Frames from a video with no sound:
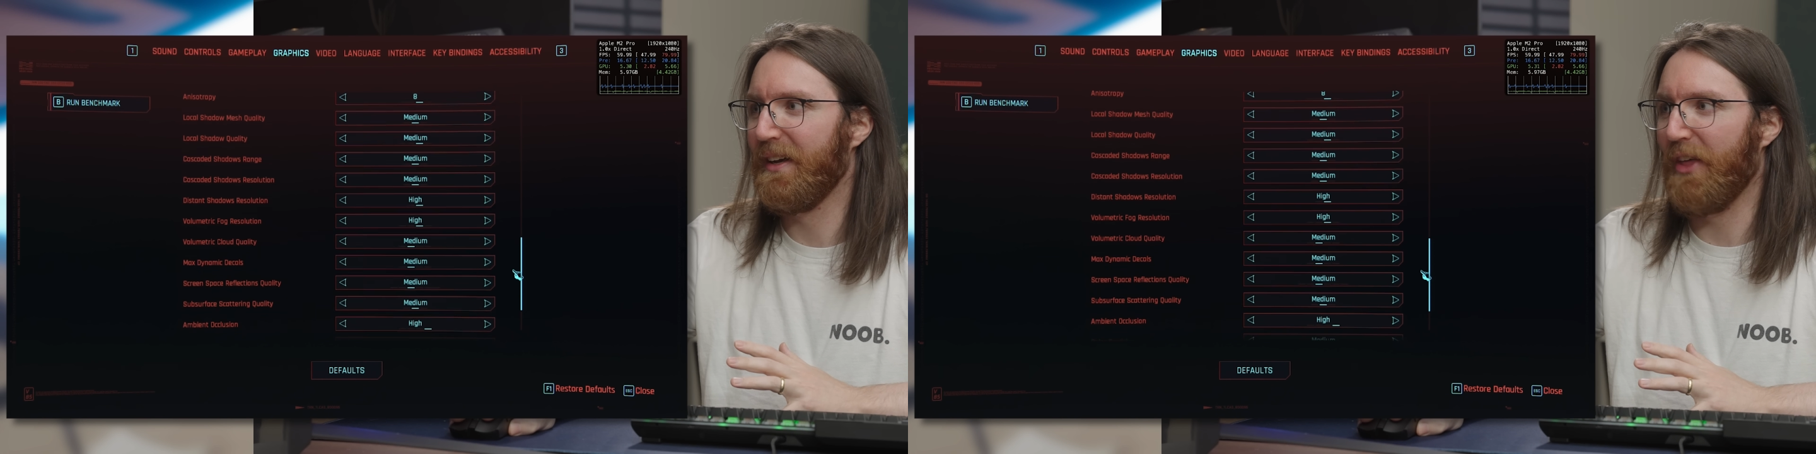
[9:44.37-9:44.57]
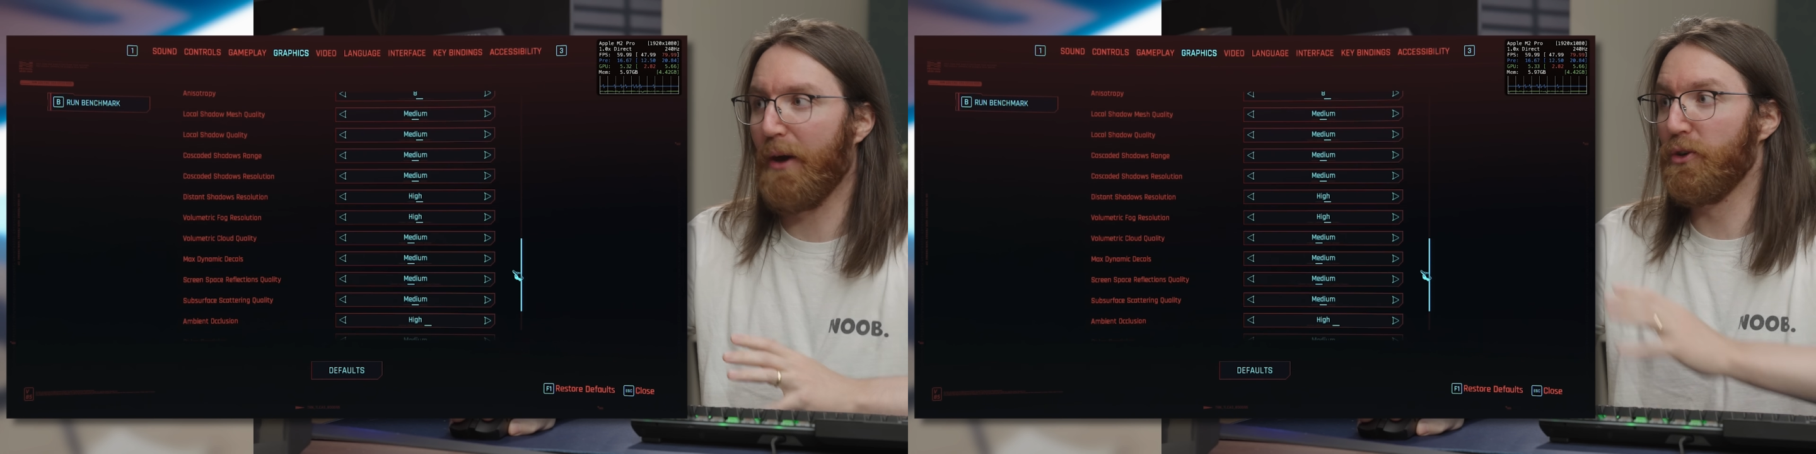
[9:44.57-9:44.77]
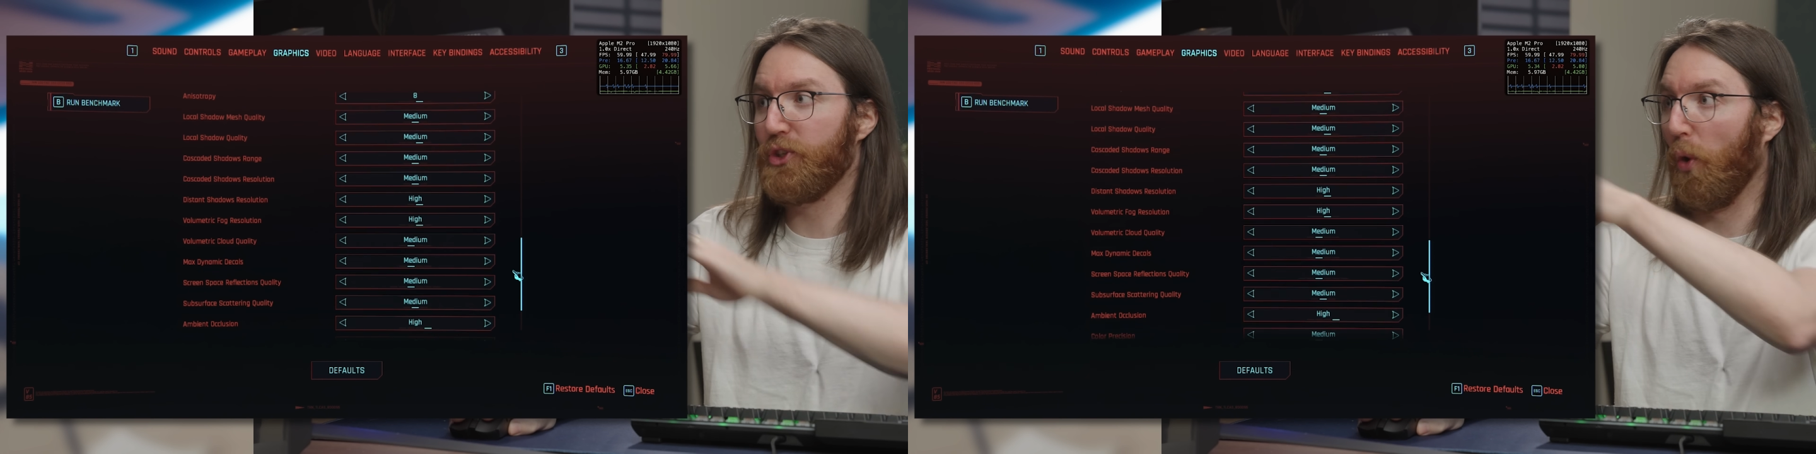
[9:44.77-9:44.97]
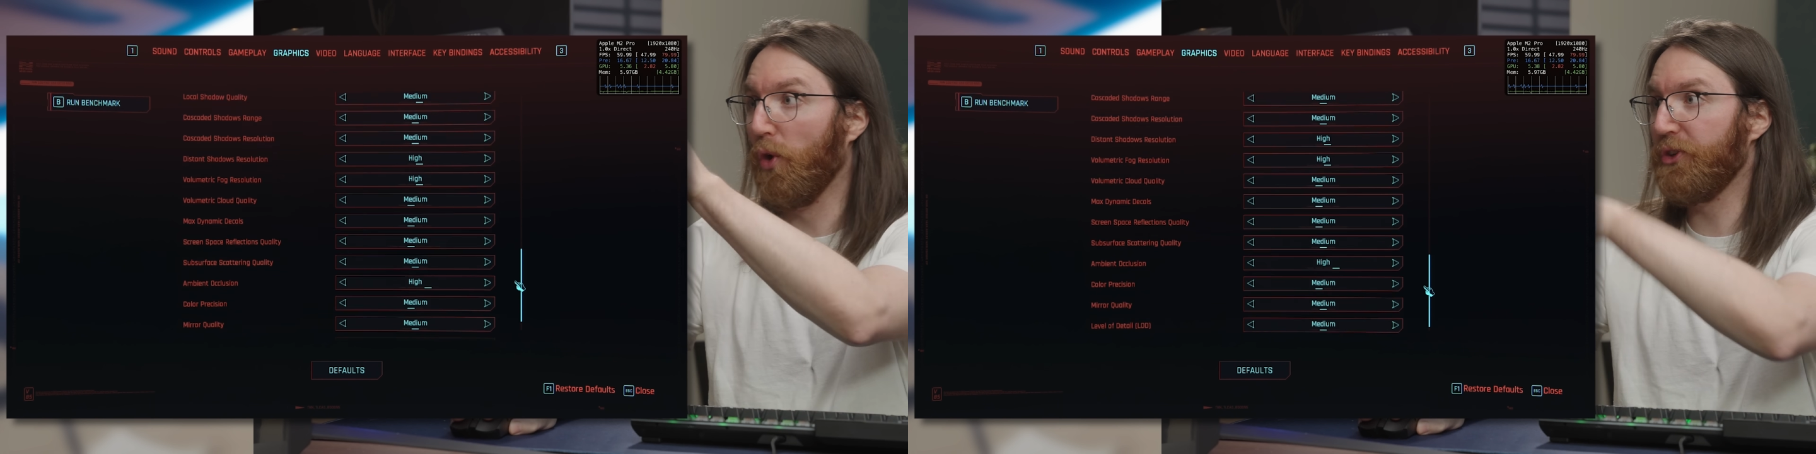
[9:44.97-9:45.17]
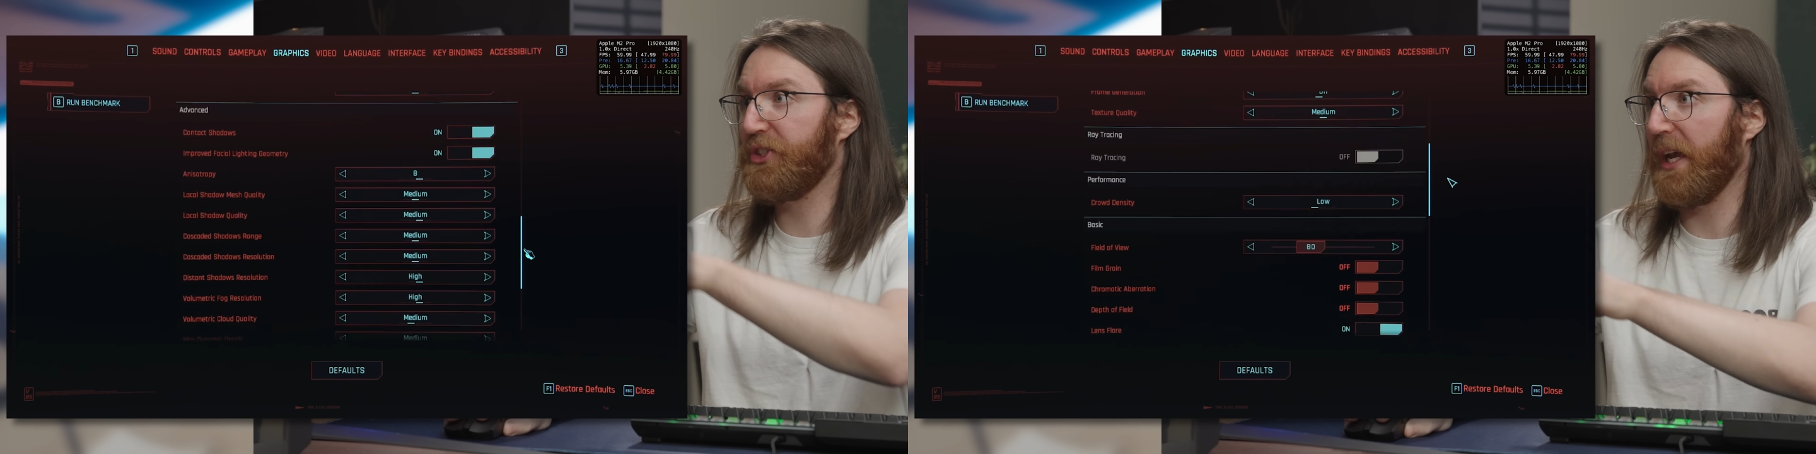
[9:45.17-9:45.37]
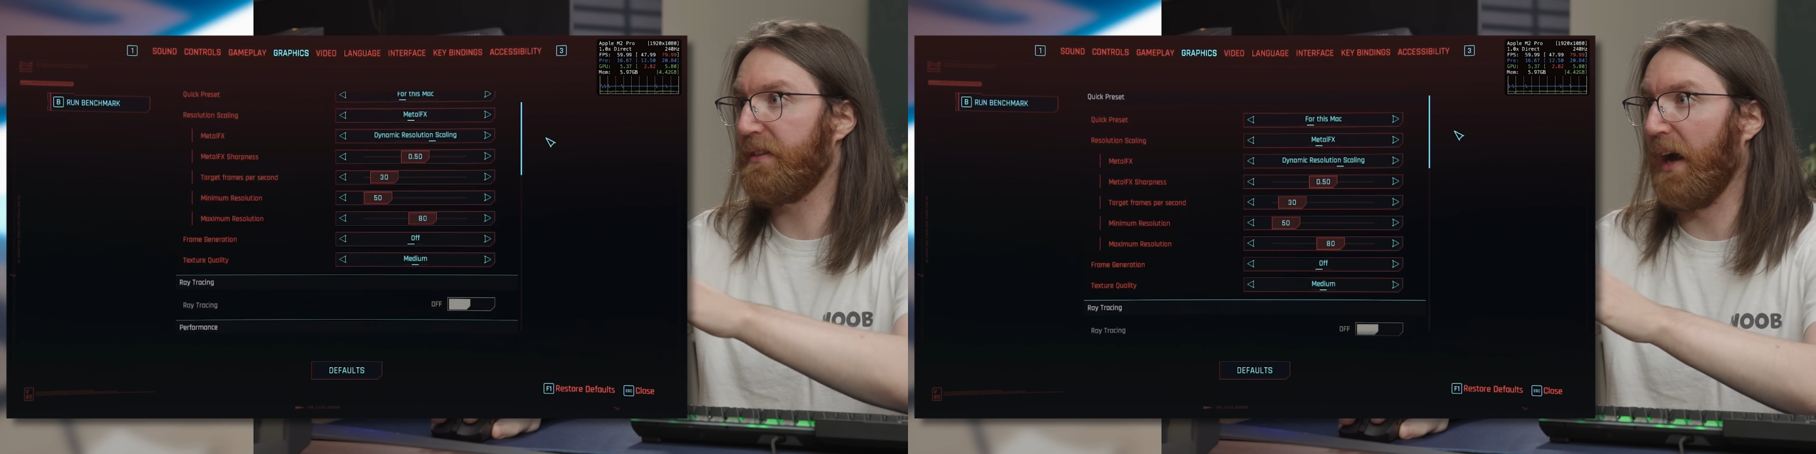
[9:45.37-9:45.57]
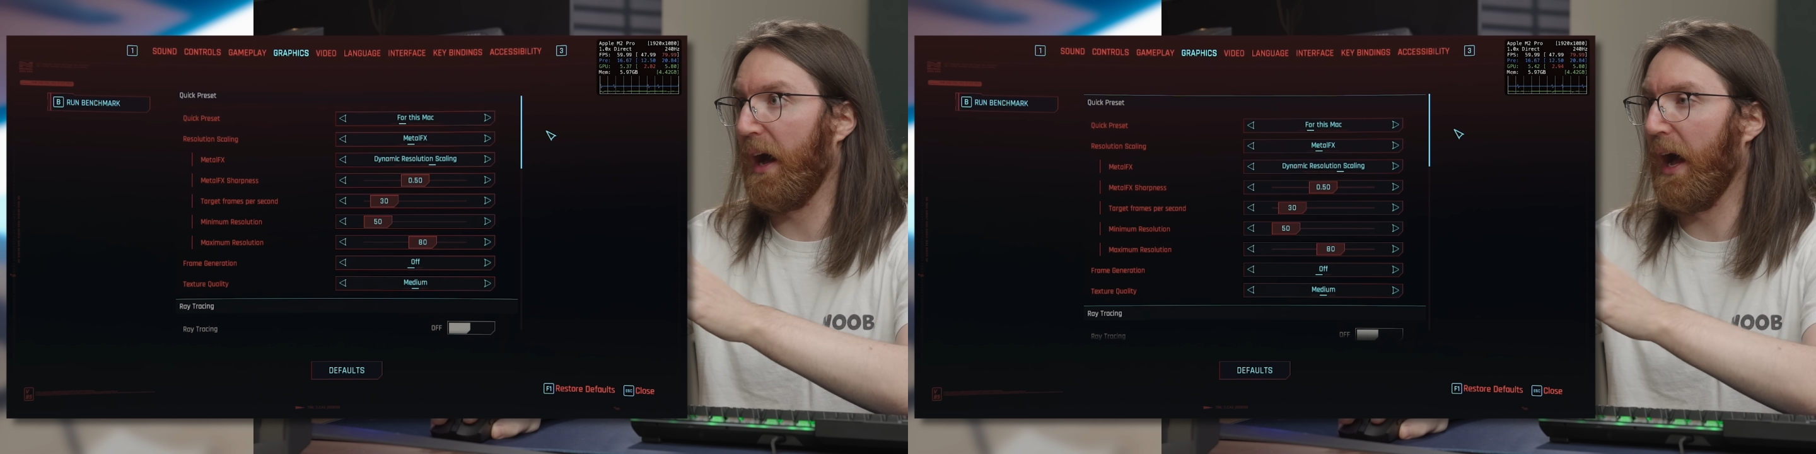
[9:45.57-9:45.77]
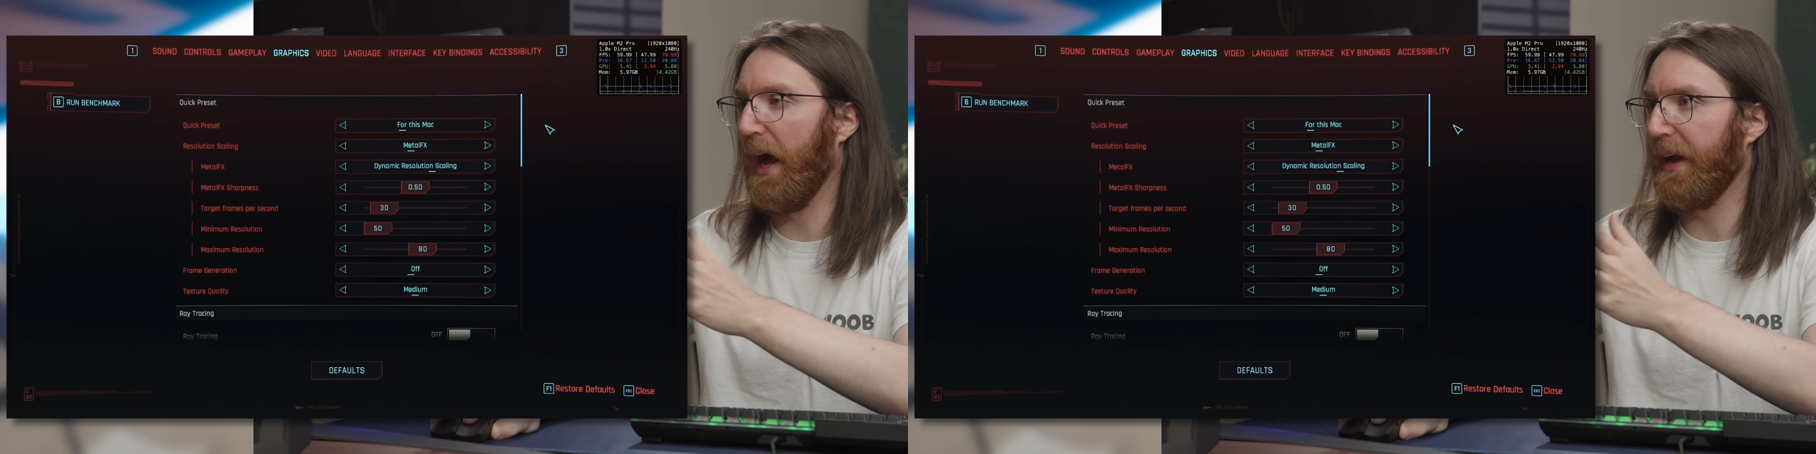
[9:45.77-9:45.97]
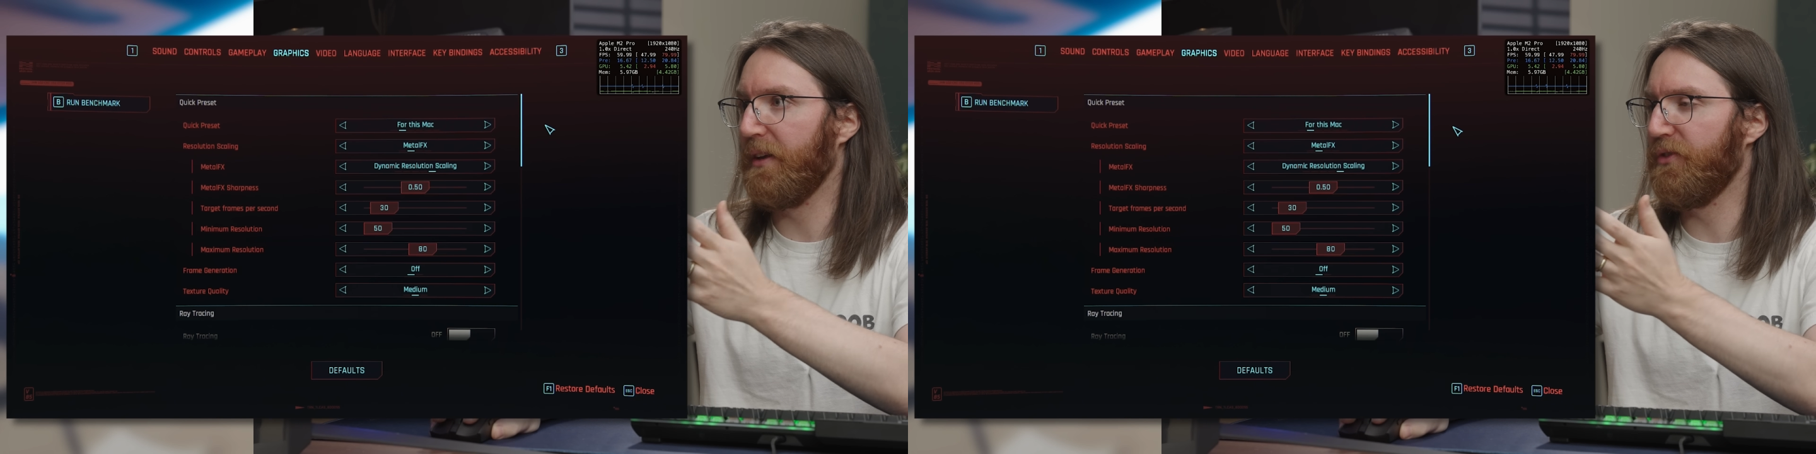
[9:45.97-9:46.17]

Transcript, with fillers: That was all set to high.